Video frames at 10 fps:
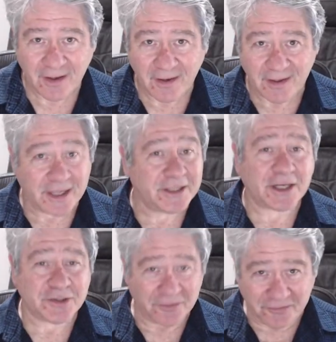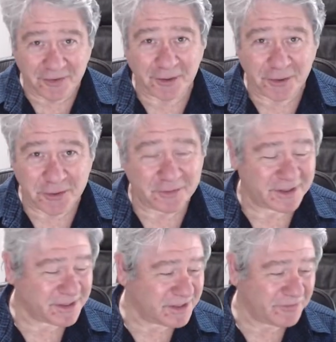It doesn't follow you.
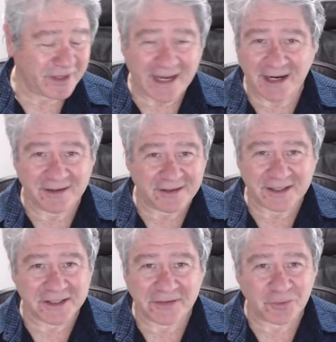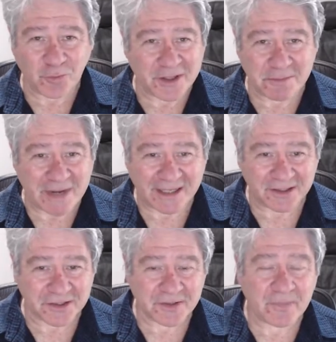There's different weather
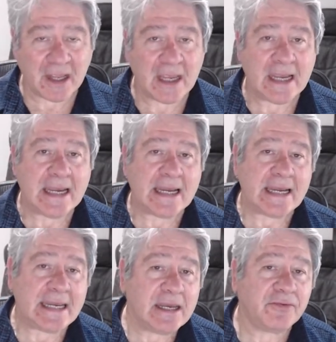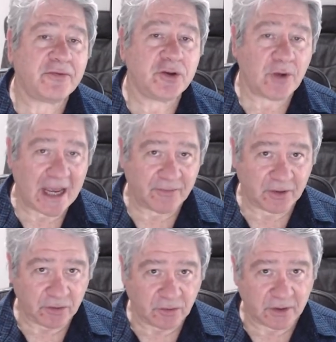patterns. If you have a
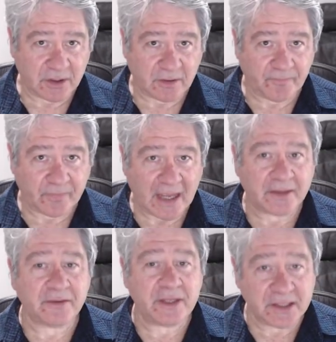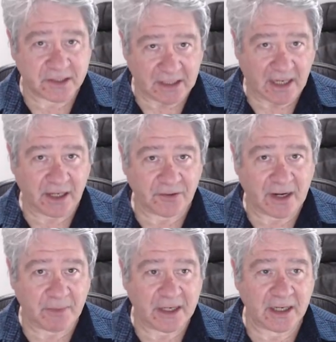look at this
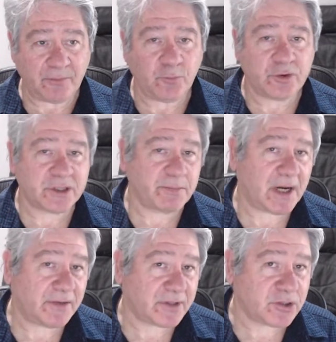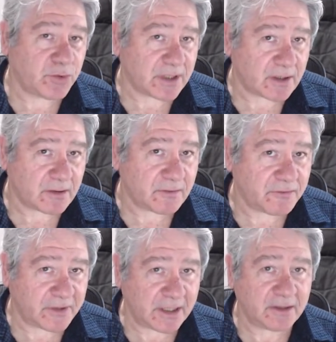diagram here, which is part of a Twitter
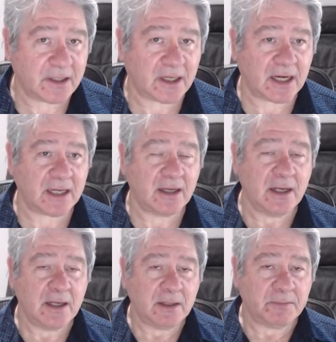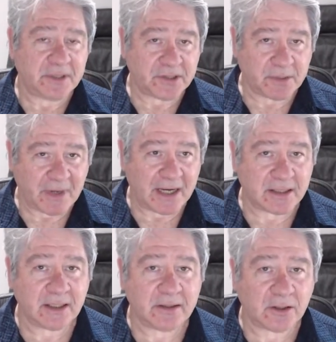feed that I participate in that